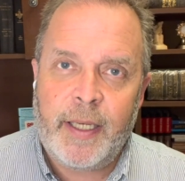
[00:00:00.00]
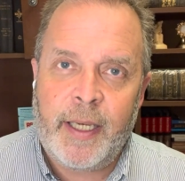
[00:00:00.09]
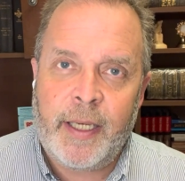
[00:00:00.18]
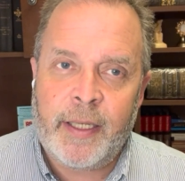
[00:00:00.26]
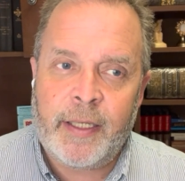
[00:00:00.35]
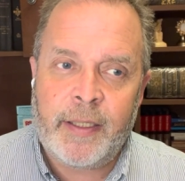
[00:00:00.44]

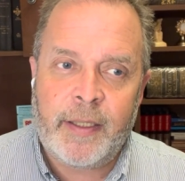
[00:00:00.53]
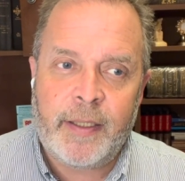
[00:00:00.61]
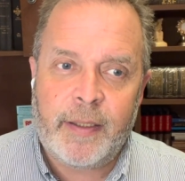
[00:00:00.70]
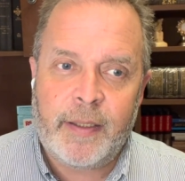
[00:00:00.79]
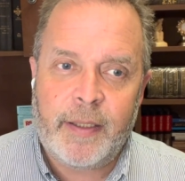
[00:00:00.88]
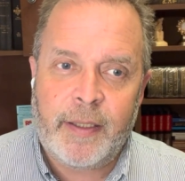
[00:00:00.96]

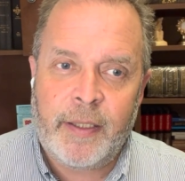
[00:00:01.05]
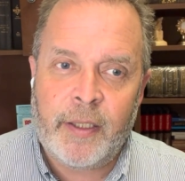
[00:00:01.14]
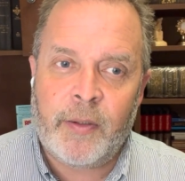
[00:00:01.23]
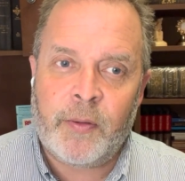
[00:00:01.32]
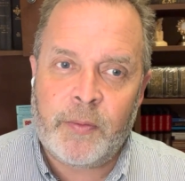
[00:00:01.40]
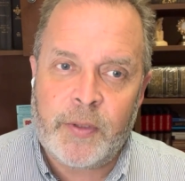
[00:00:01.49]
And, you
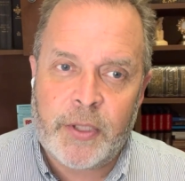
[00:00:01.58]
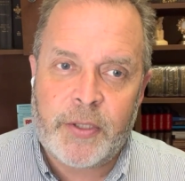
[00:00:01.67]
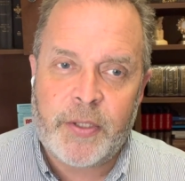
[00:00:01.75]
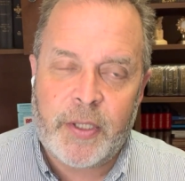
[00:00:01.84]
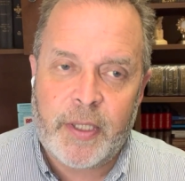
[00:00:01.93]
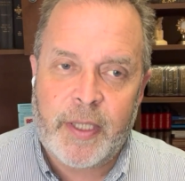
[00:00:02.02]
know,
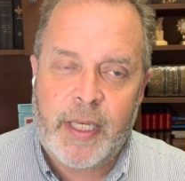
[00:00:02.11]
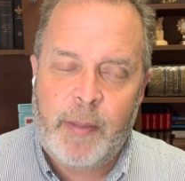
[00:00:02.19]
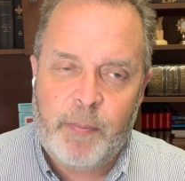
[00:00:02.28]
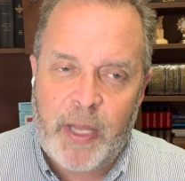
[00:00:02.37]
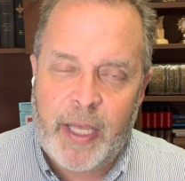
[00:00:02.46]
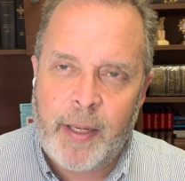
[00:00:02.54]
just
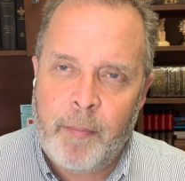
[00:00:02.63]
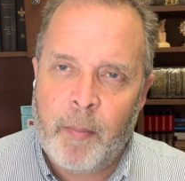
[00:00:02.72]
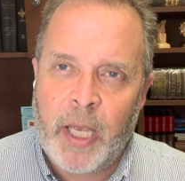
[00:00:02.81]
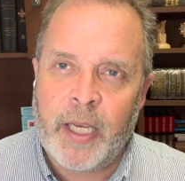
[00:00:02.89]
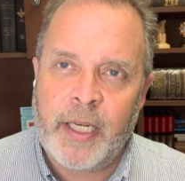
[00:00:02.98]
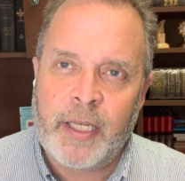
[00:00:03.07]
keep that in
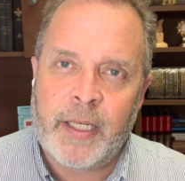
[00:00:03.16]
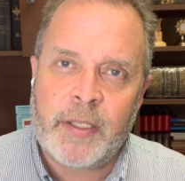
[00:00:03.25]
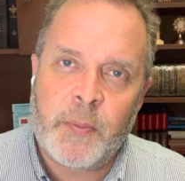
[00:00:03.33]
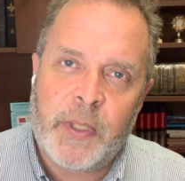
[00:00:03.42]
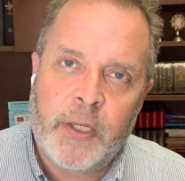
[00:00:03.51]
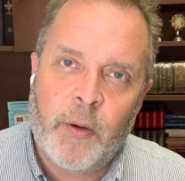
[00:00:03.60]
mind
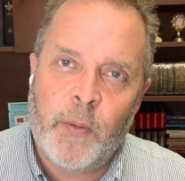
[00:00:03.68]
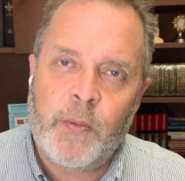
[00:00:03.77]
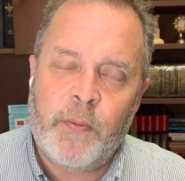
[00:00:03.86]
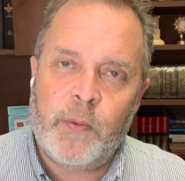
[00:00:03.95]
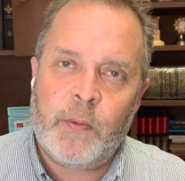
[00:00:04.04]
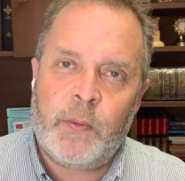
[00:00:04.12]
as we go
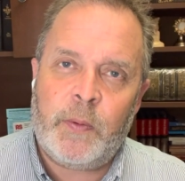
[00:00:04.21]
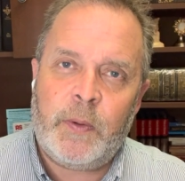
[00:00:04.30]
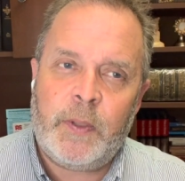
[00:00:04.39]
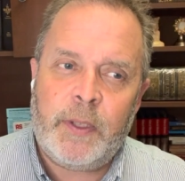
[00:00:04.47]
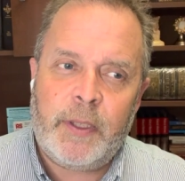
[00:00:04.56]
through